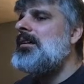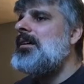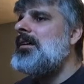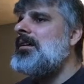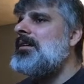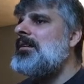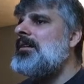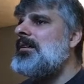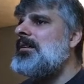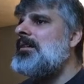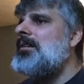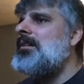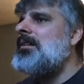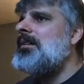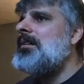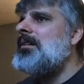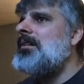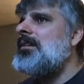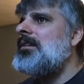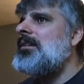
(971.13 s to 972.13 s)
Alright, so
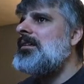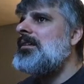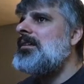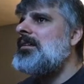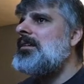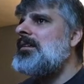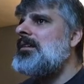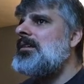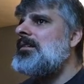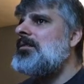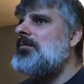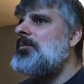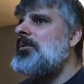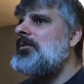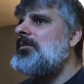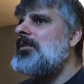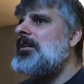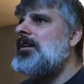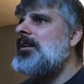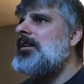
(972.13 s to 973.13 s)
this should be
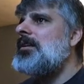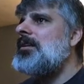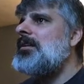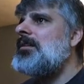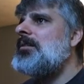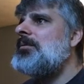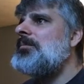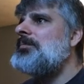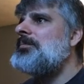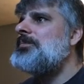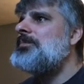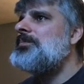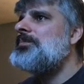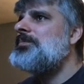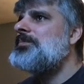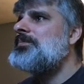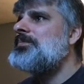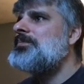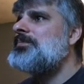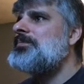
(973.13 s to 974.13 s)
right.
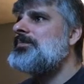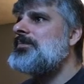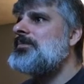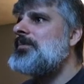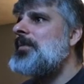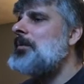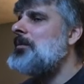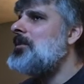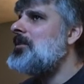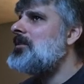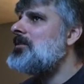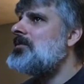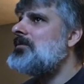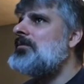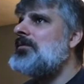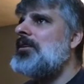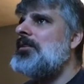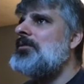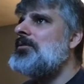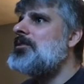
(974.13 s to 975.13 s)
I mean, it looks
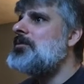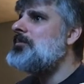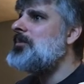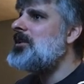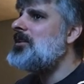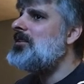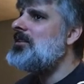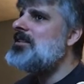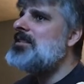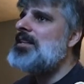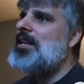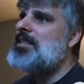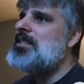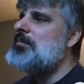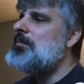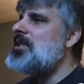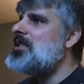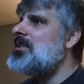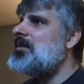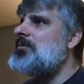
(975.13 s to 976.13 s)
gross, but at least he has
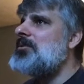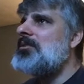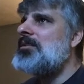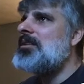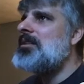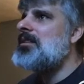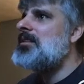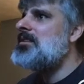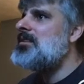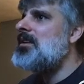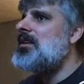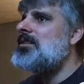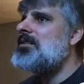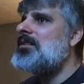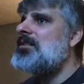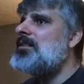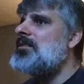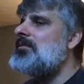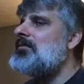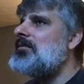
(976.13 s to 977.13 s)
to make some sort of
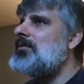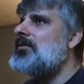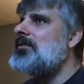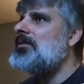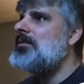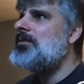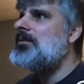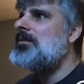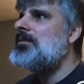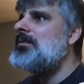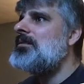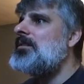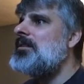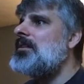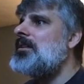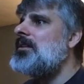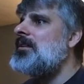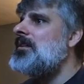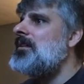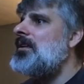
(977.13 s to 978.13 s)
concession this roll.
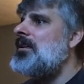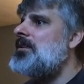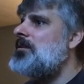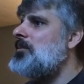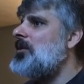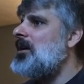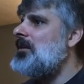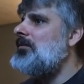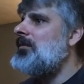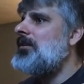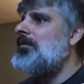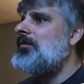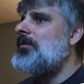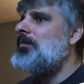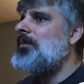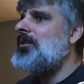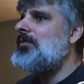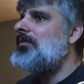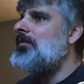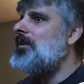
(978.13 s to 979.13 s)
He should probably run
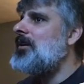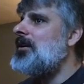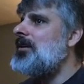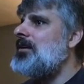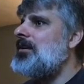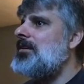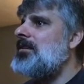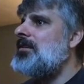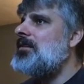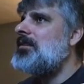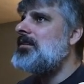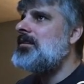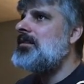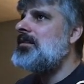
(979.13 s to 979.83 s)
from the front.